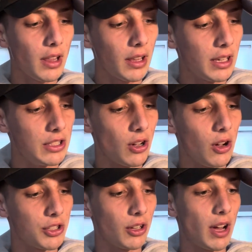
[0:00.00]
He's
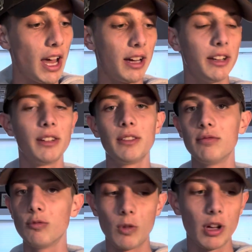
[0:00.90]
also had
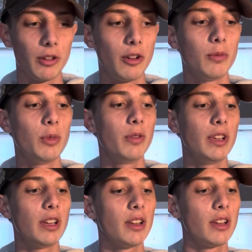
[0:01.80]
well-known
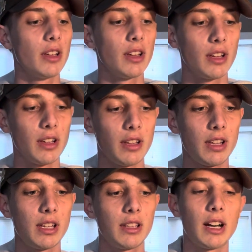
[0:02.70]
movie
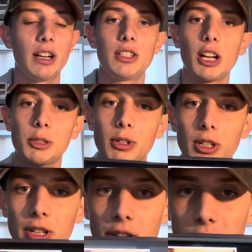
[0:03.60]
that I talked about
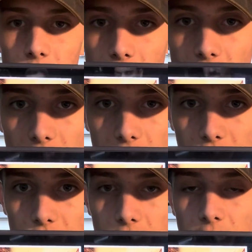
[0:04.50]
already,
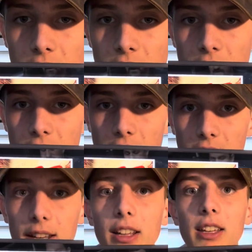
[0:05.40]
300.
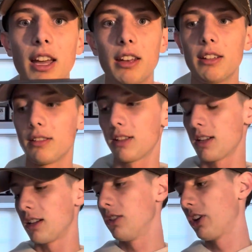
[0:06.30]
And again,
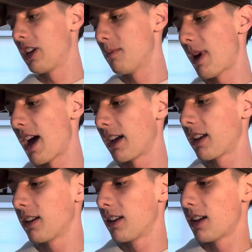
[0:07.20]
looking back
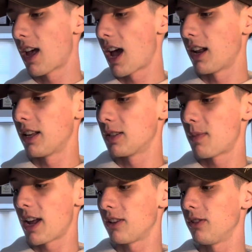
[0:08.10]
at his
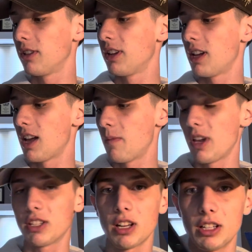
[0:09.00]
panel, it
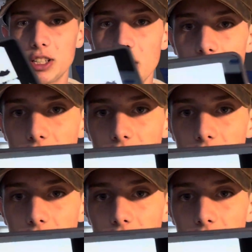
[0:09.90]
makes a ton